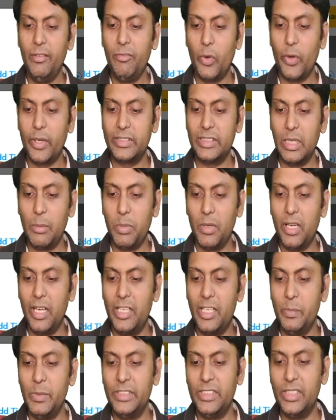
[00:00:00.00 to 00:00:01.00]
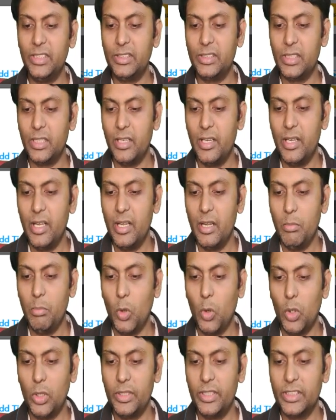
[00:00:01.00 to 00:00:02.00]
For example, let me just
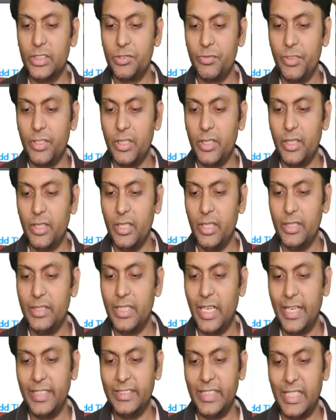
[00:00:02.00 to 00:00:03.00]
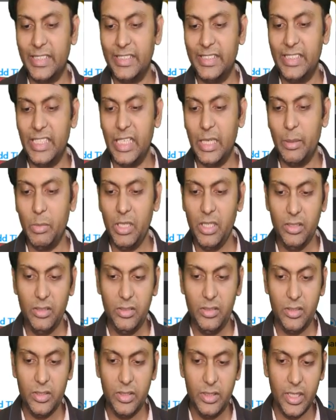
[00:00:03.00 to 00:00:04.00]
bold this word that is HTML
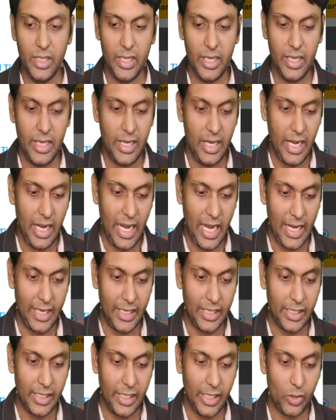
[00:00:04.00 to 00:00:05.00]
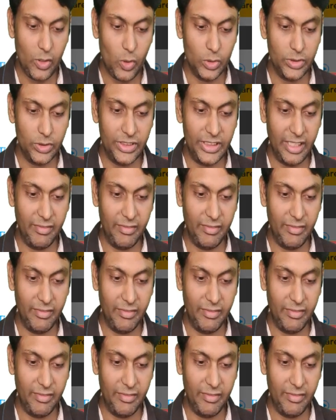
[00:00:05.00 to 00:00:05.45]
and click on save.